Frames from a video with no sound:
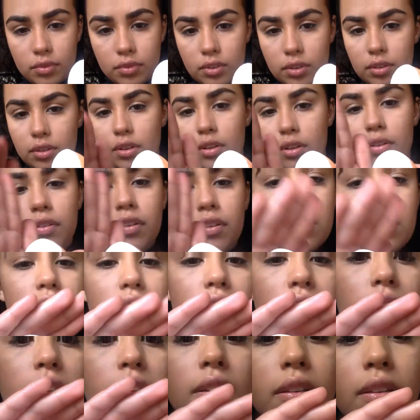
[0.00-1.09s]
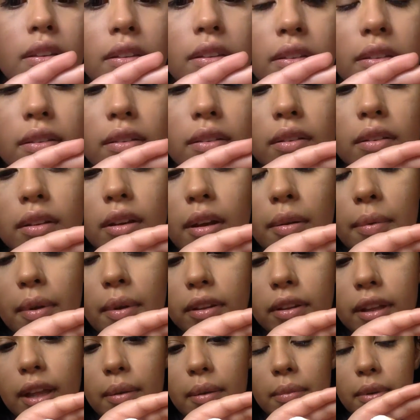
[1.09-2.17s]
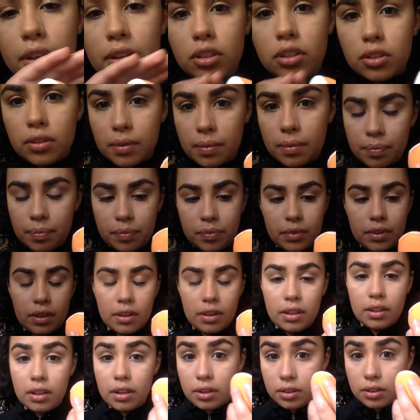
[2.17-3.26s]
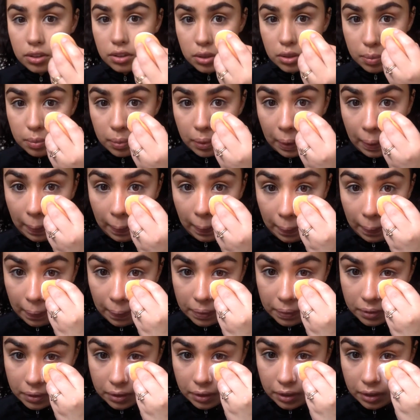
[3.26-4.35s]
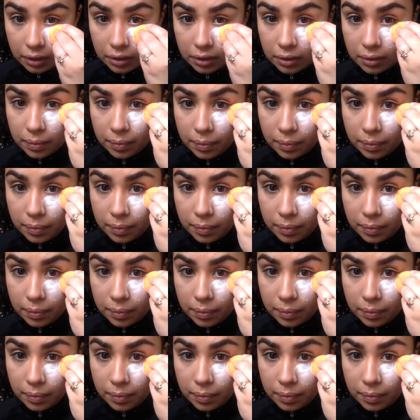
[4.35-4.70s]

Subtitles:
You can see about that much. And then just apply it underneath